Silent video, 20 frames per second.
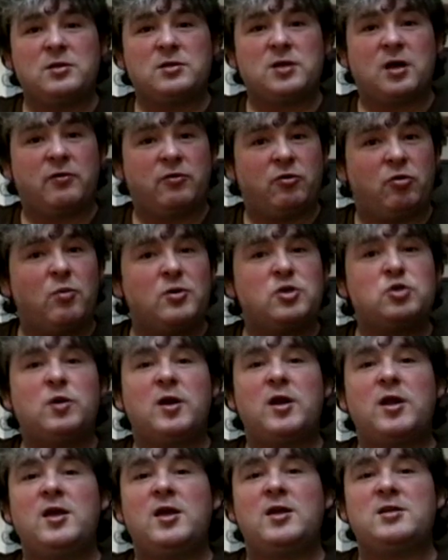So for almost
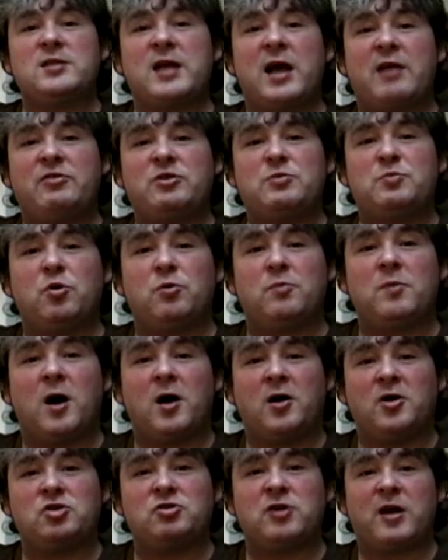20 years now, this
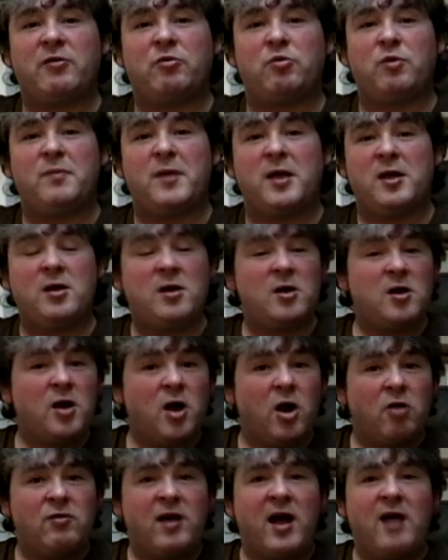bookmark has travelled with me
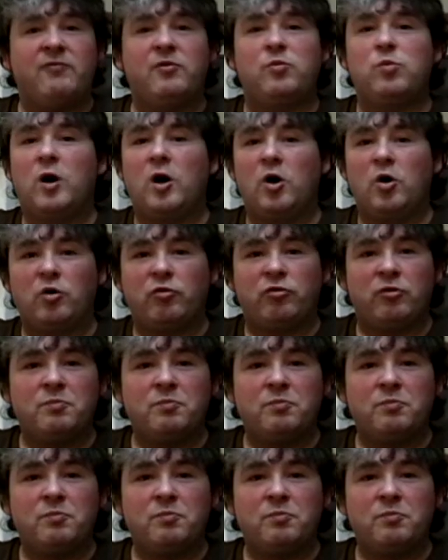around the world,